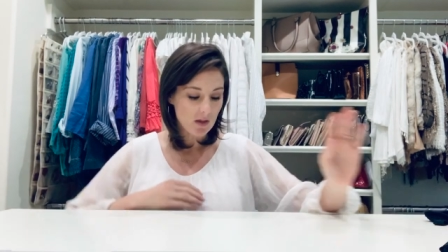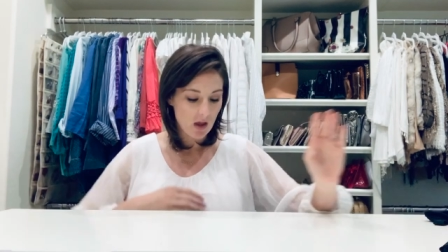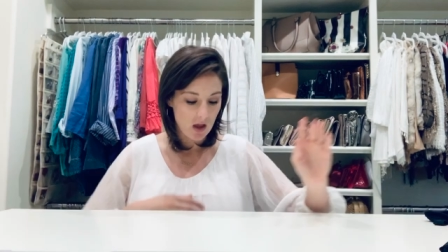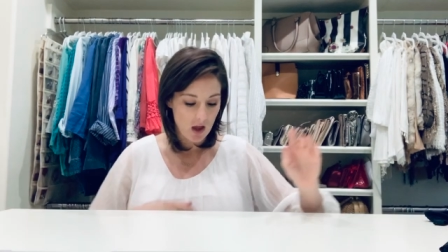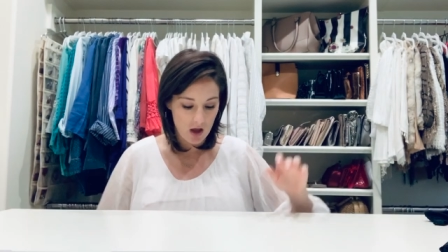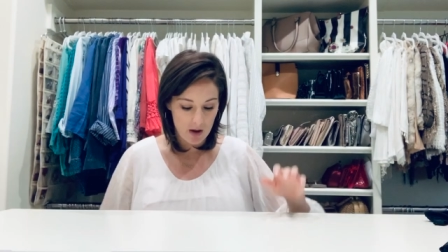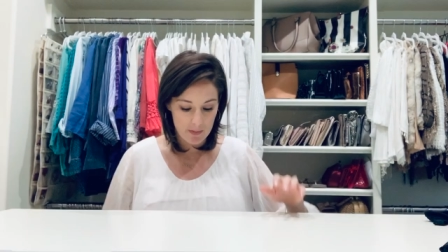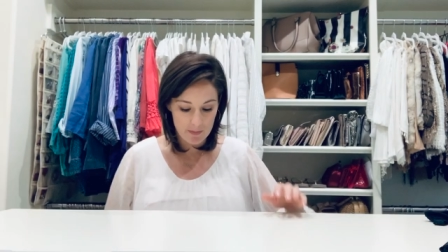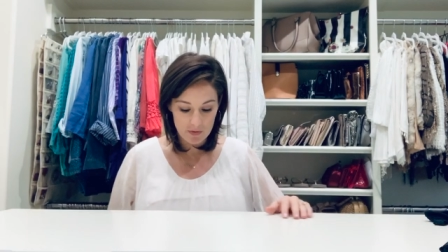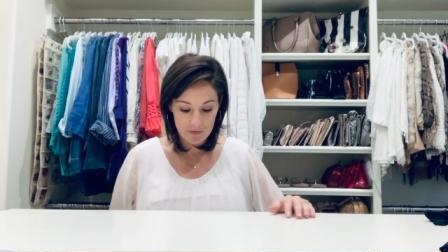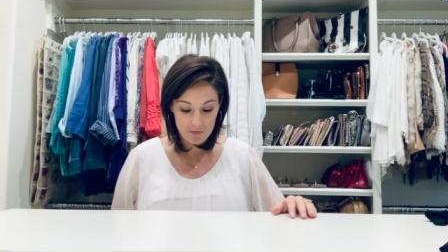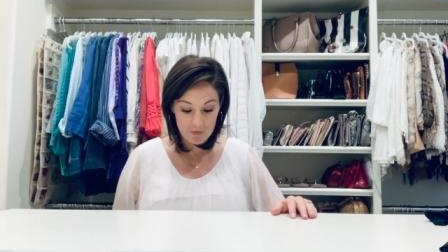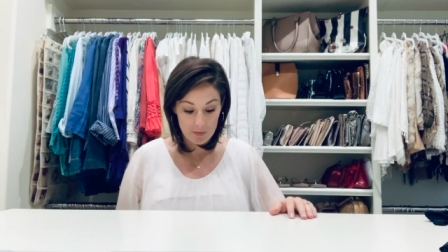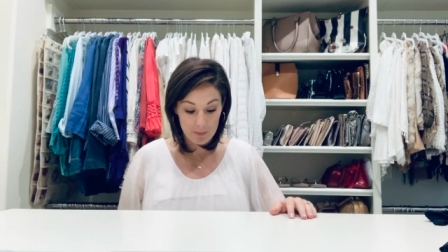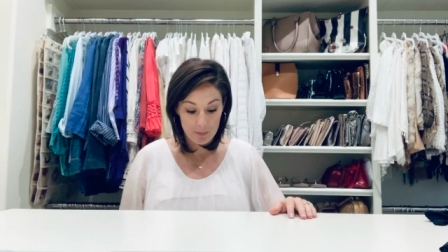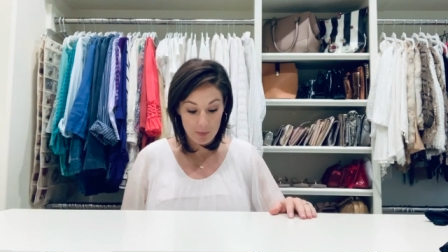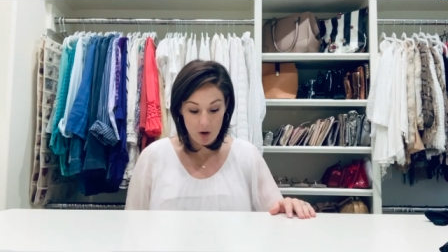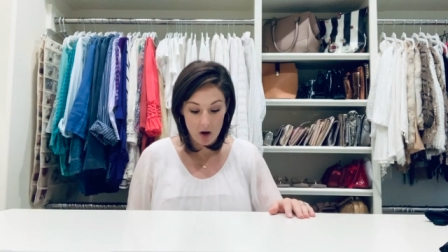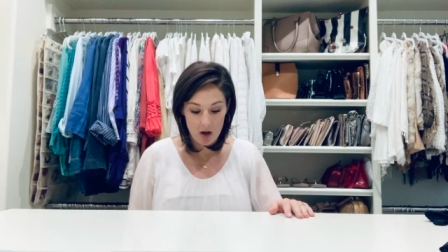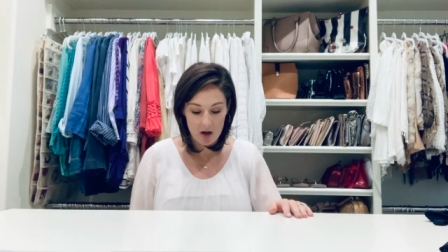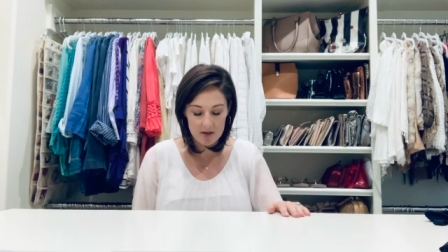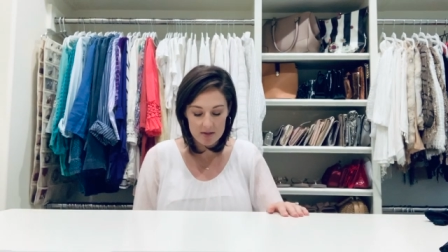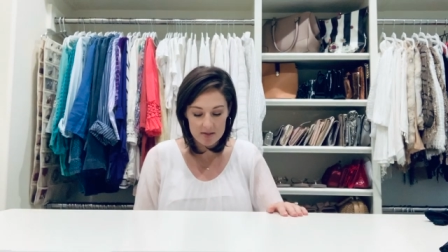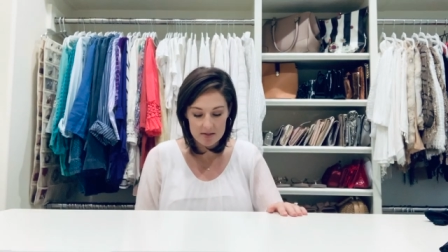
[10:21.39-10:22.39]
Um, for
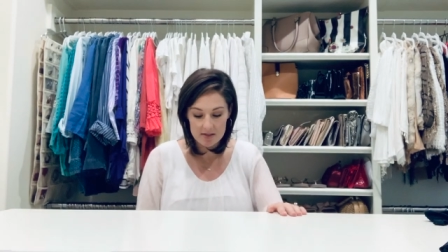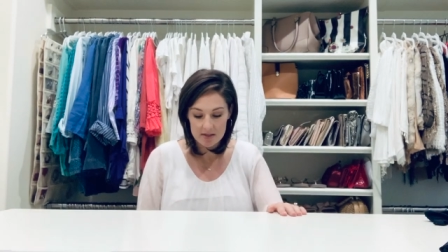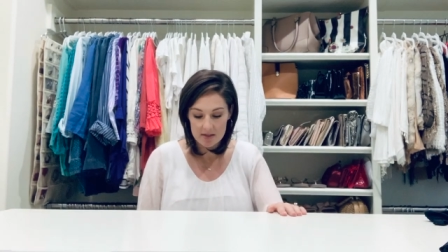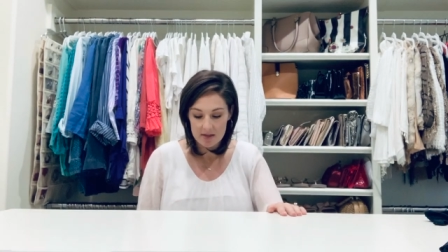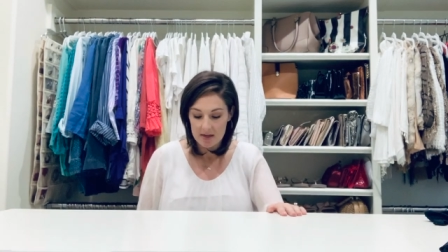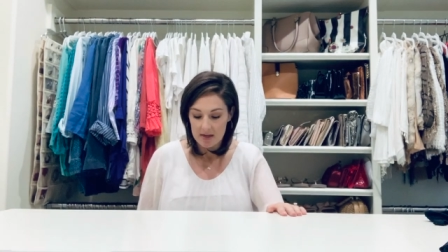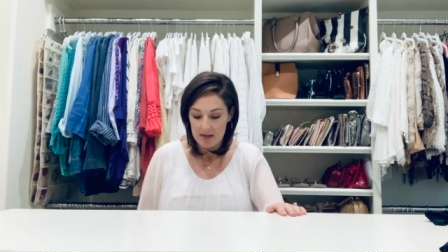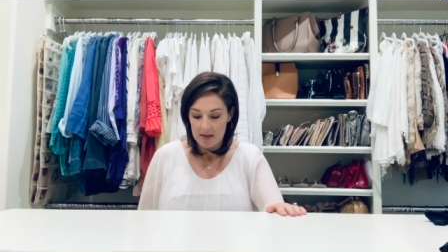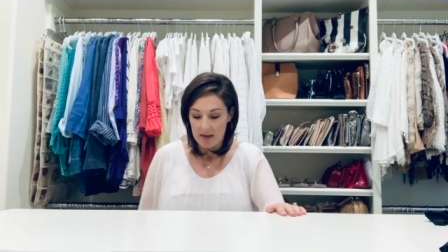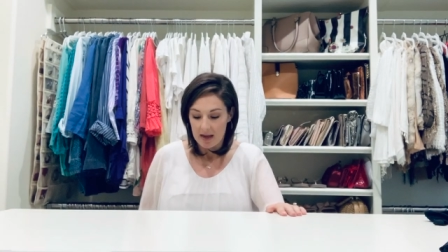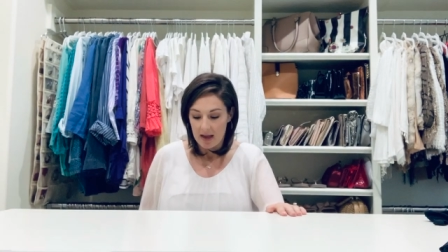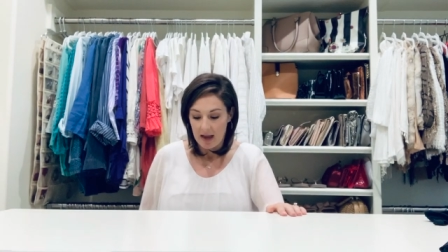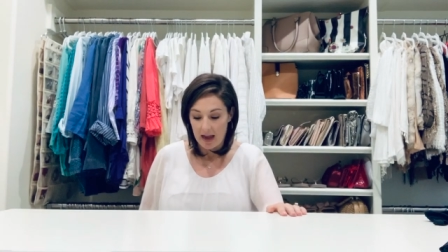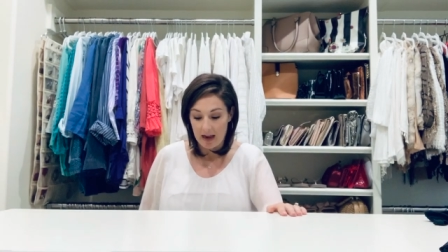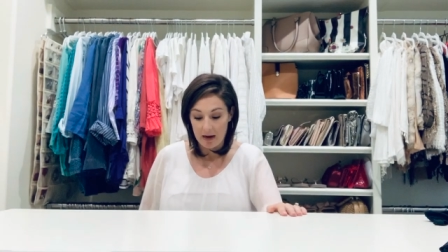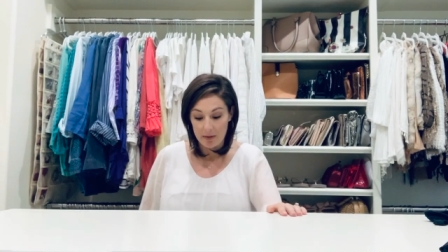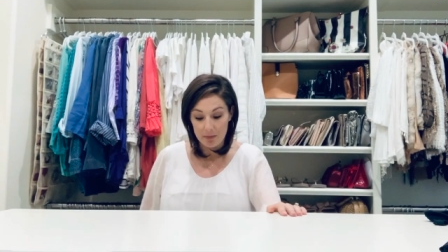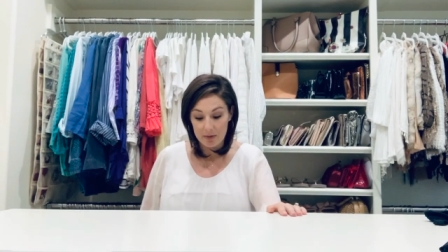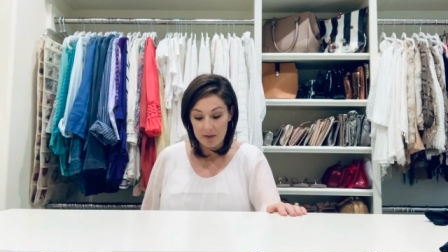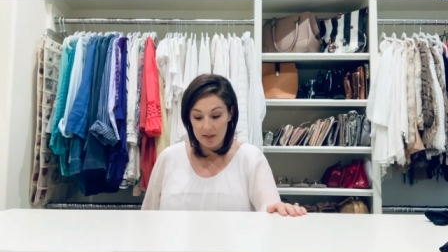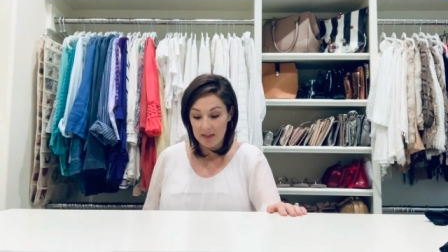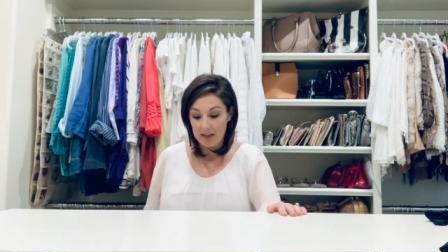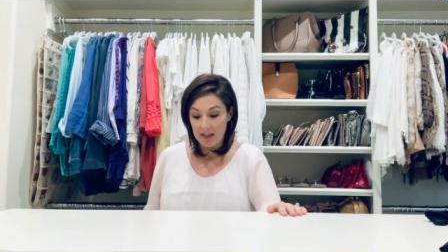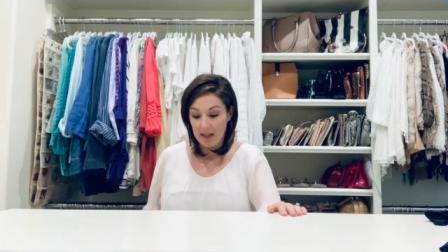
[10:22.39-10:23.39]
bras, I
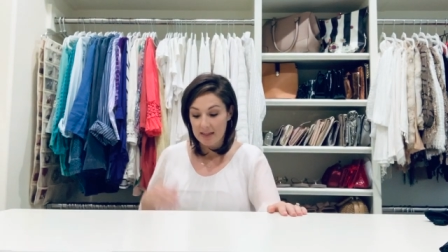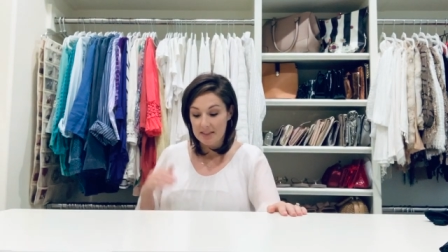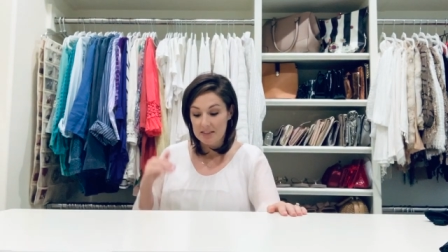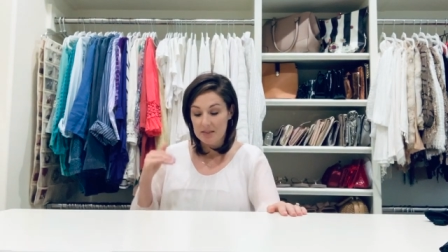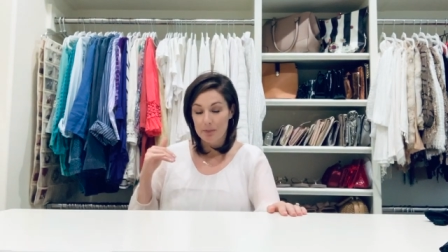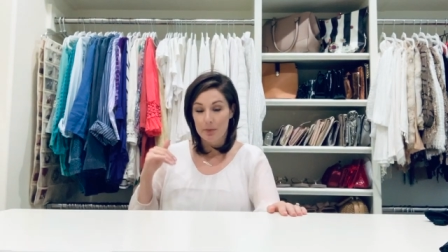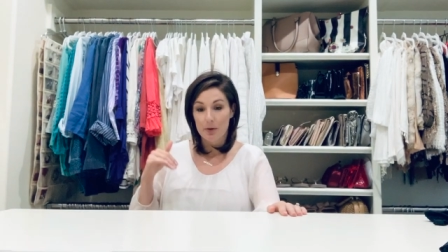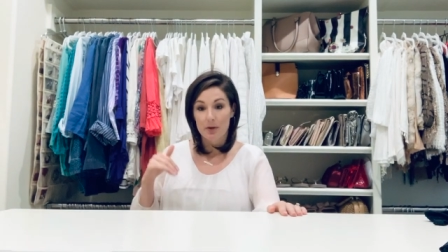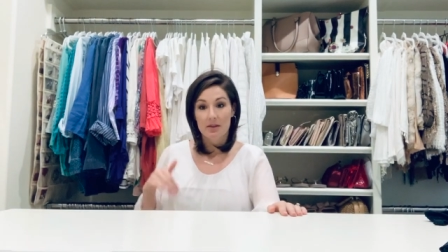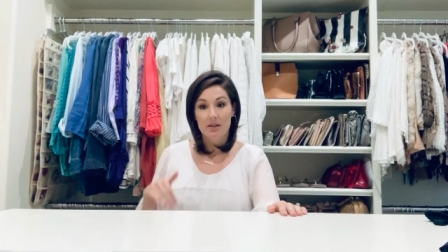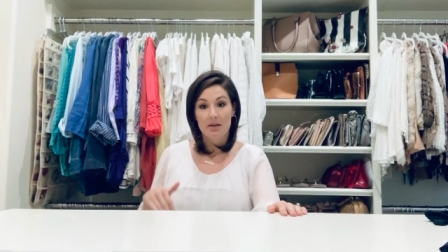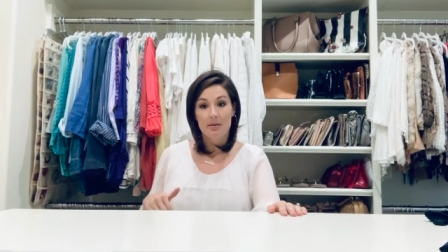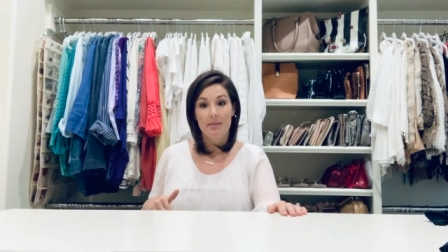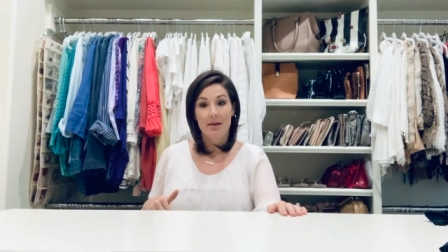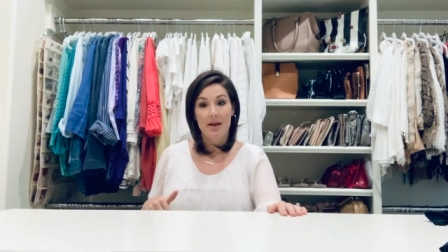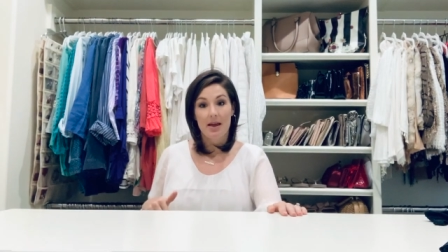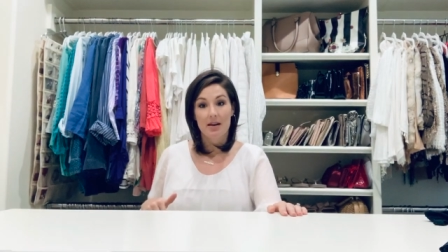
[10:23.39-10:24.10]
really like to put them